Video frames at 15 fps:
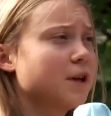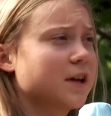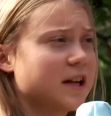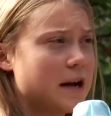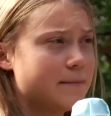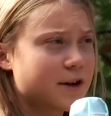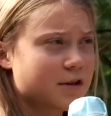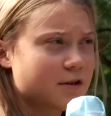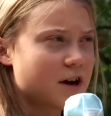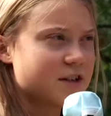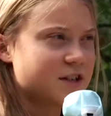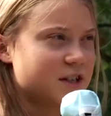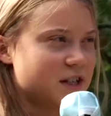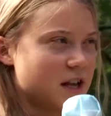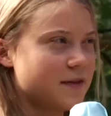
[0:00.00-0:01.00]
to the climate
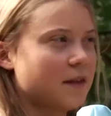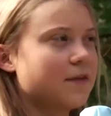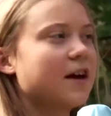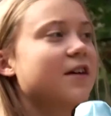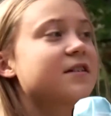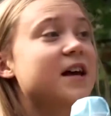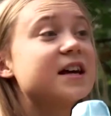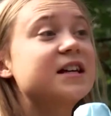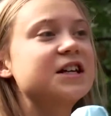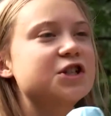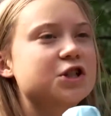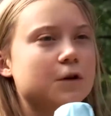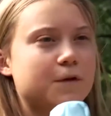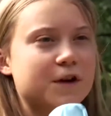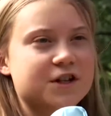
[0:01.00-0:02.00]
crisis and that they are taking
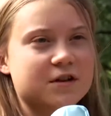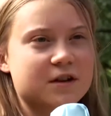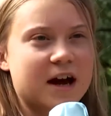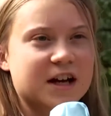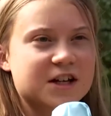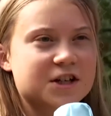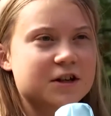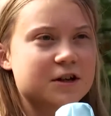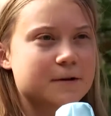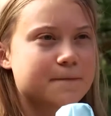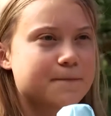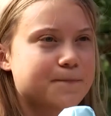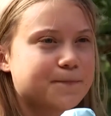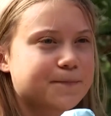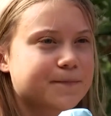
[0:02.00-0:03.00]
sufficient action.
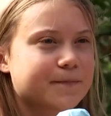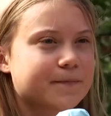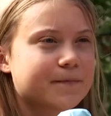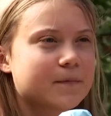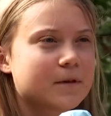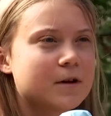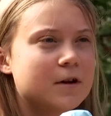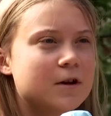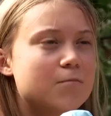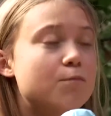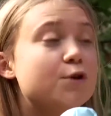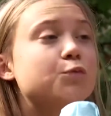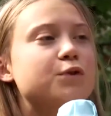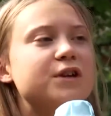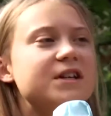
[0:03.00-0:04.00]

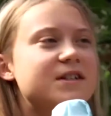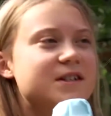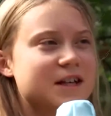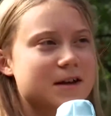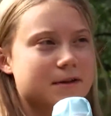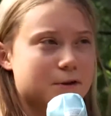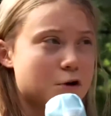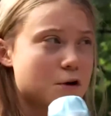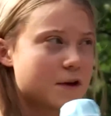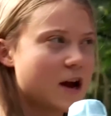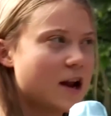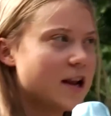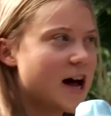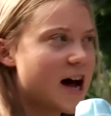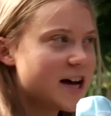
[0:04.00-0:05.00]
But we see through their